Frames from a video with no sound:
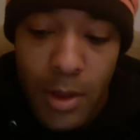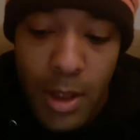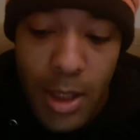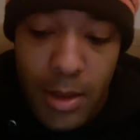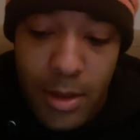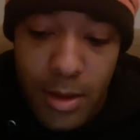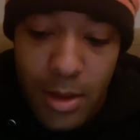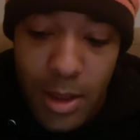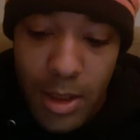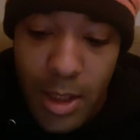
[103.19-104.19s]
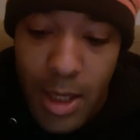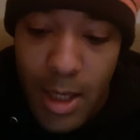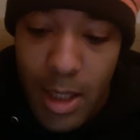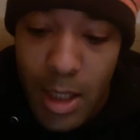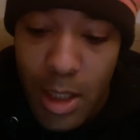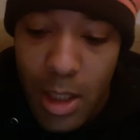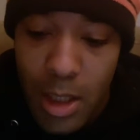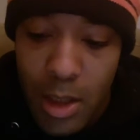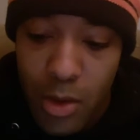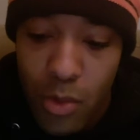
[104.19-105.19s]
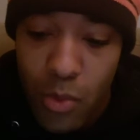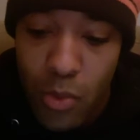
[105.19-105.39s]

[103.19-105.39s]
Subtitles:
The